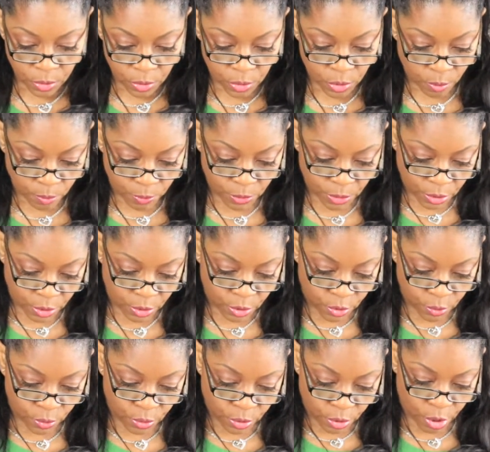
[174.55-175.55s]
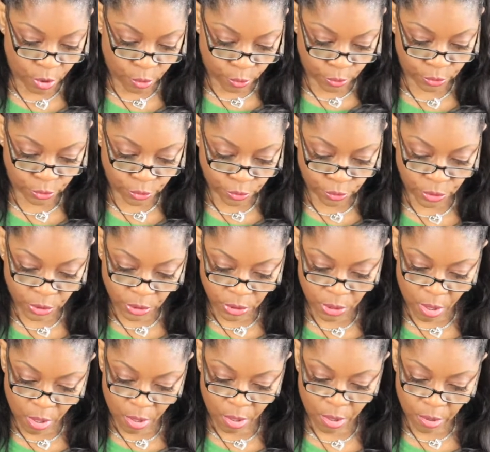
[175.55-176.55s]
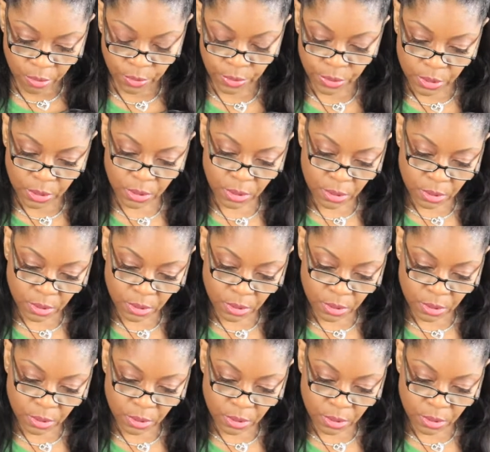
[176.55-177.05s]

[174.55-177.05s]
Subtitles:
So I'm gonna do the kosher salt.